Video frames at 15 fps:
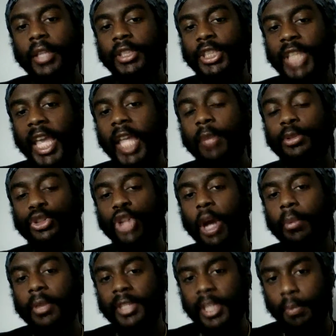Jacob's
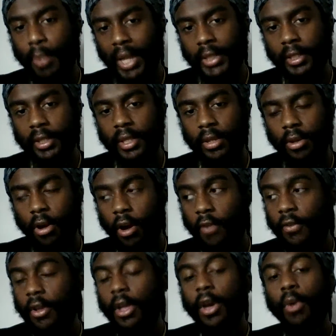trouble is about to kick
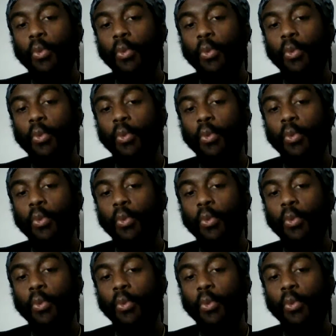off.